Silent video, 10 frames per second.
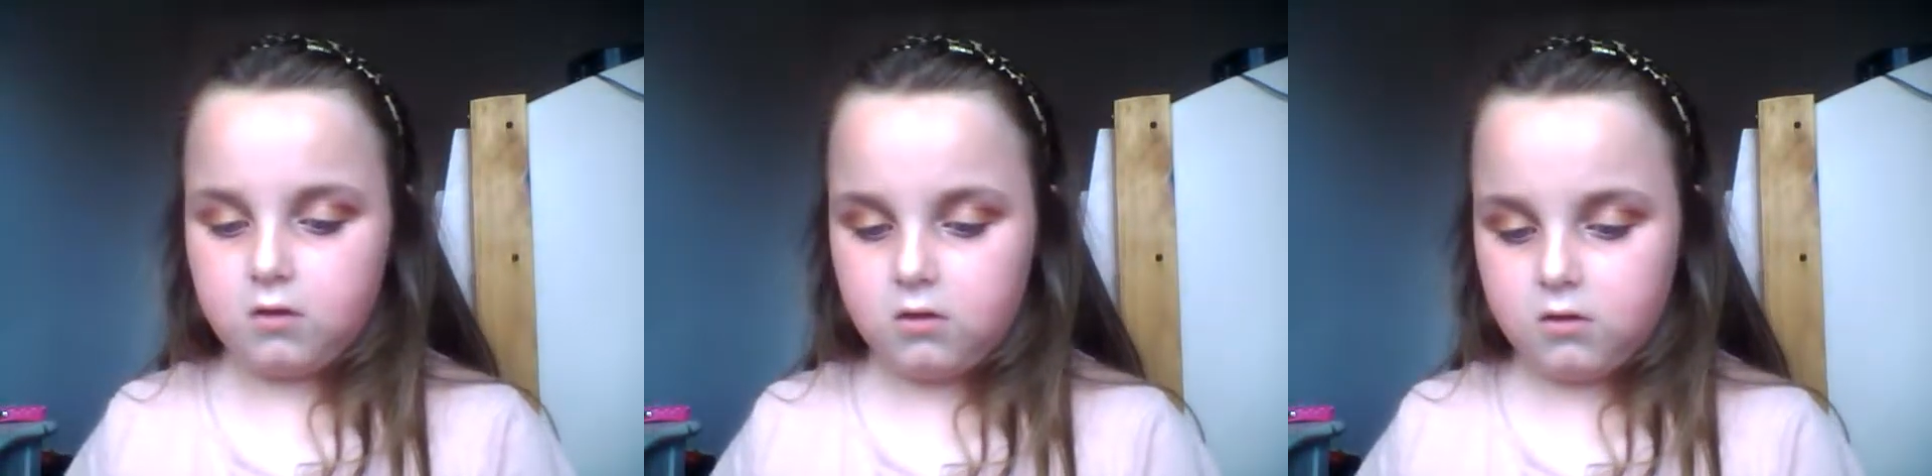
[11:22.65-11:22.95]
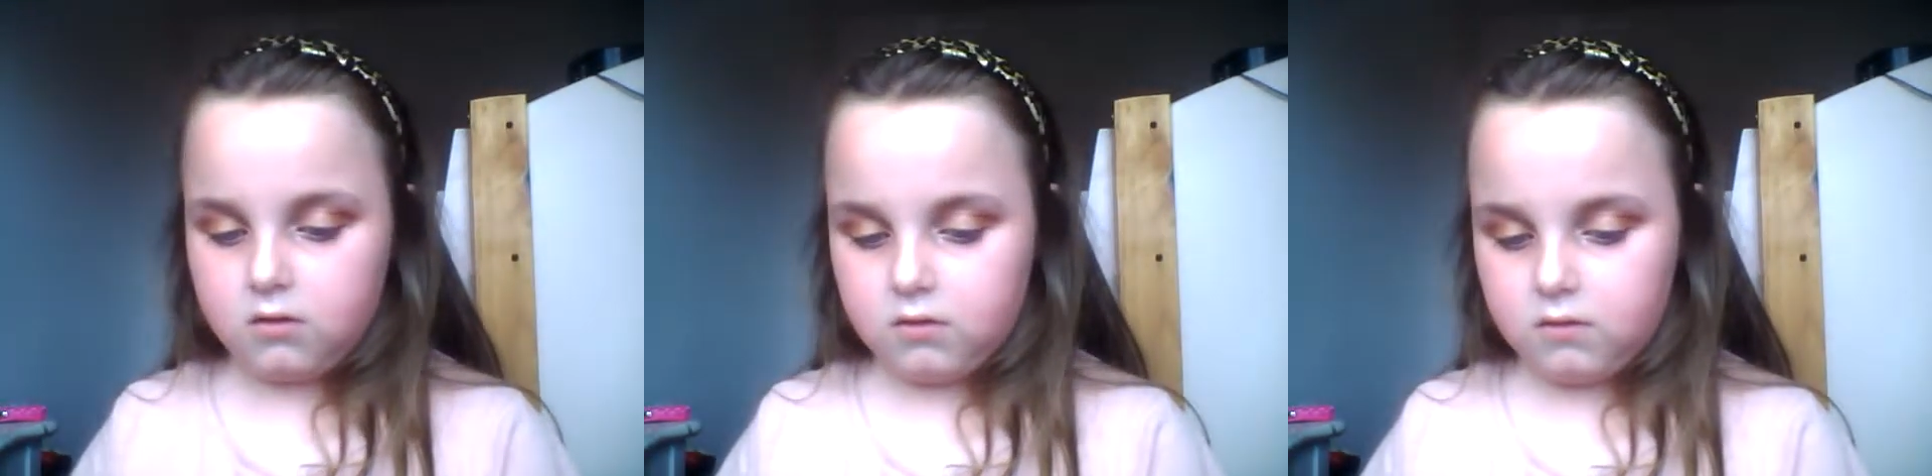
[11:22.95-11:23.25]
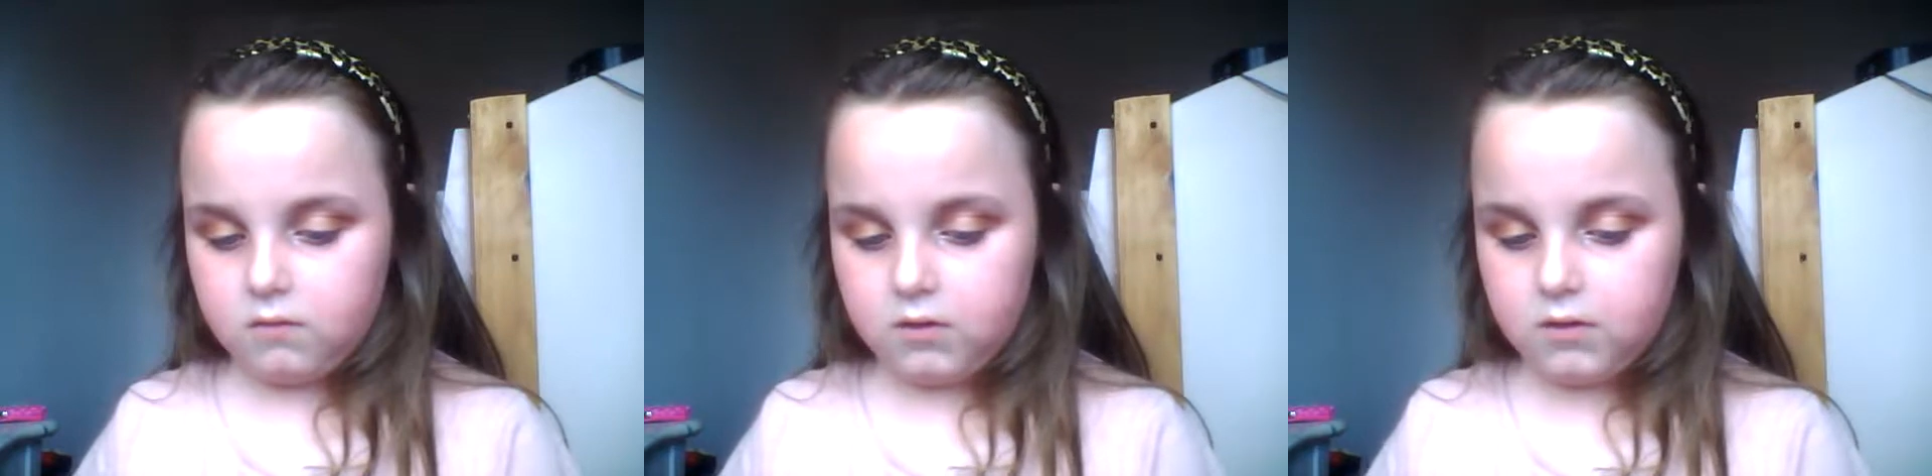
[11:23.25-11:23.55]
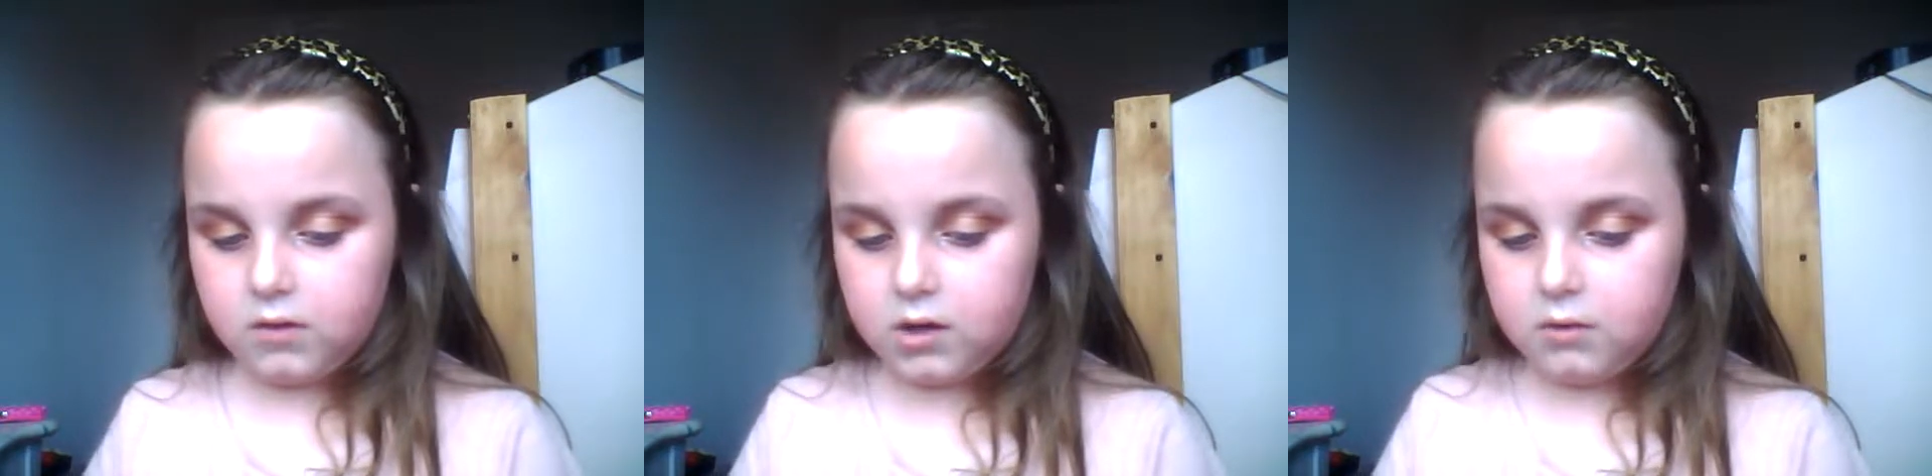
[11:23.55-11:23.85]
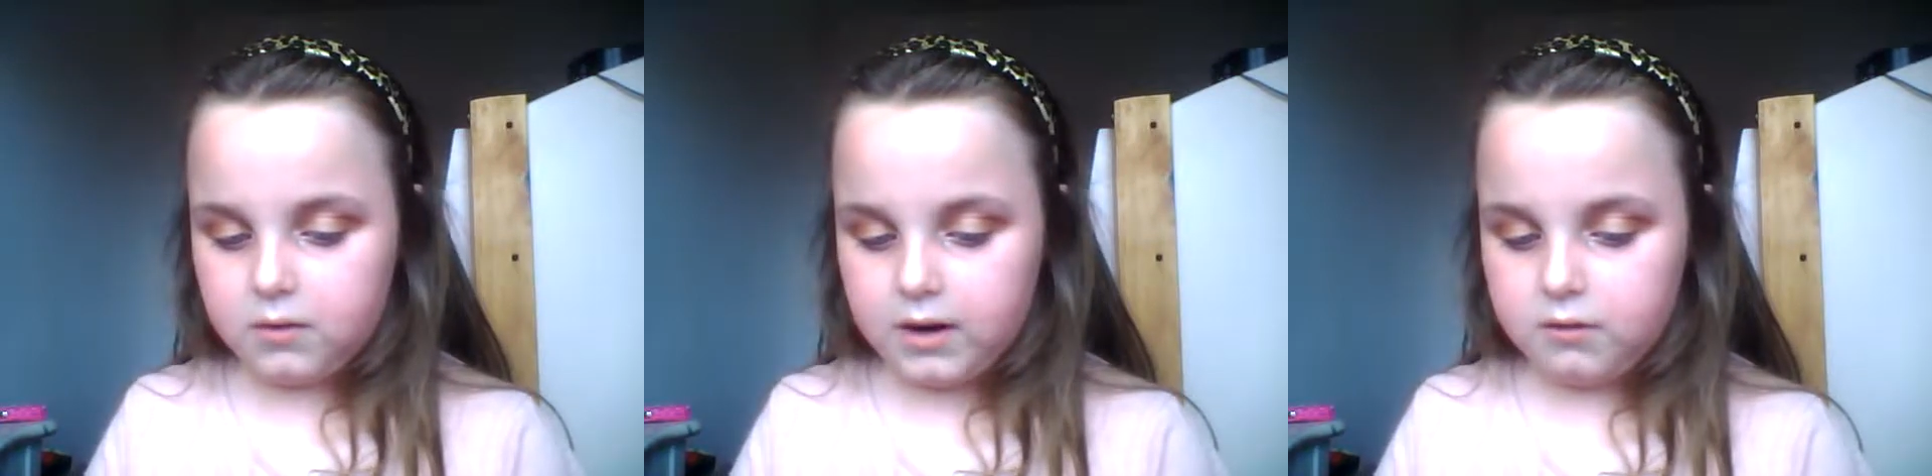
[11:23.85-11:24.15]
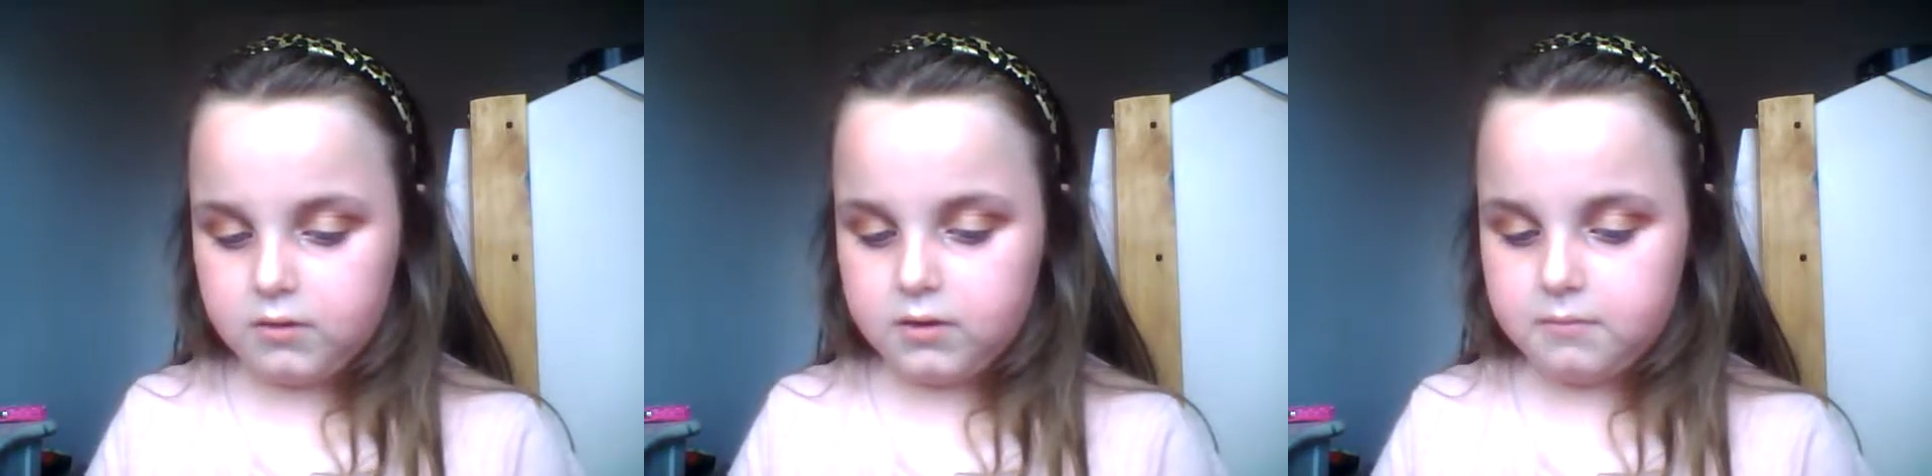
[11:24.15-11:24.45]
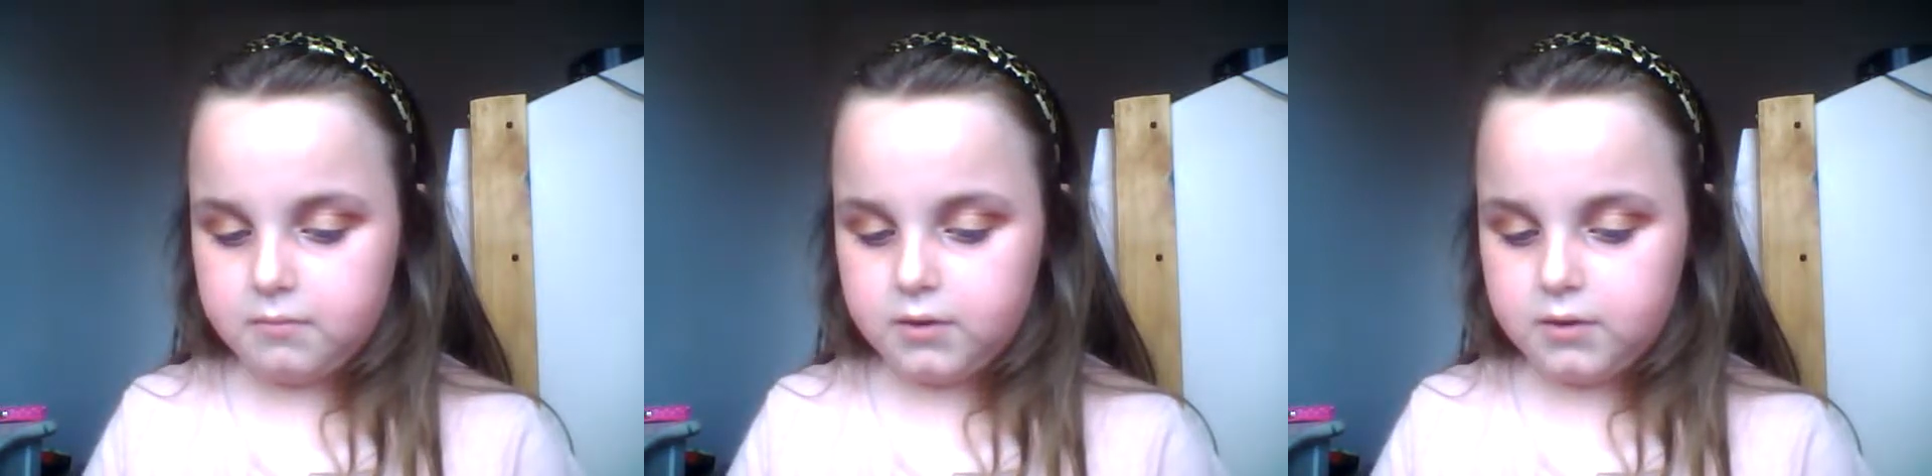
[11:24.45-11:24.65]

out and then put it around the rim.